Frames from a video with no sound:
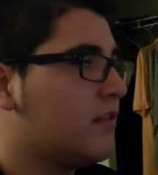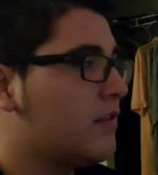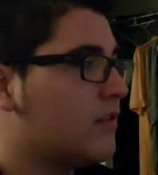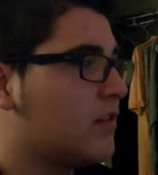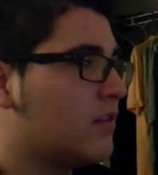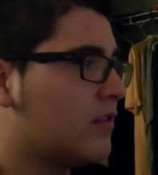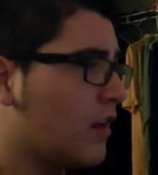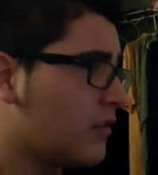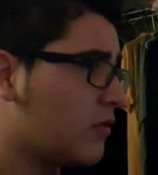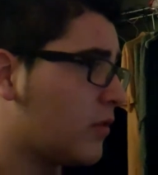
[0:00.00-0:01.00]
he
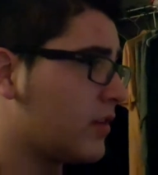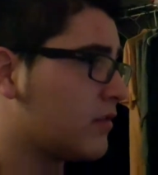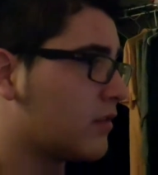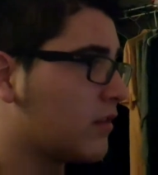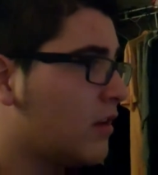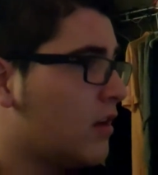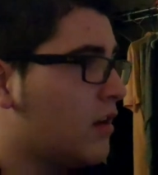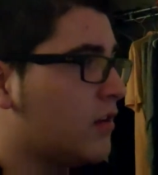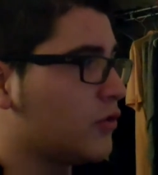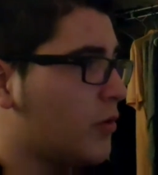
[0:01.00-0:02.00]
has good wrestling.
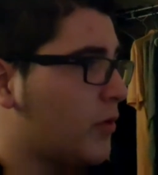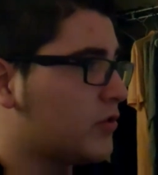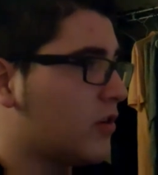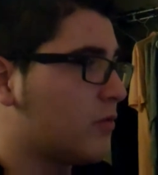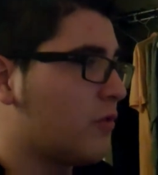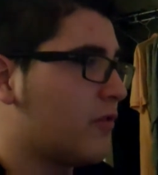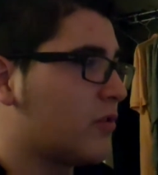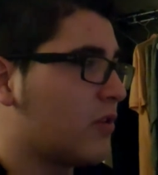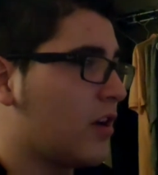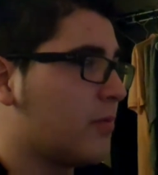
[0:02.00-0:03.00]
Joey Beltran's more of a
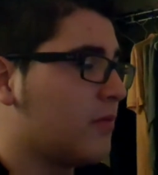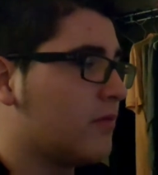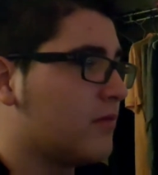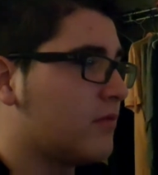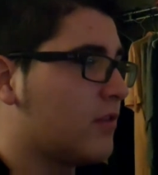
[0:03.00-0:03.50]
scrapper.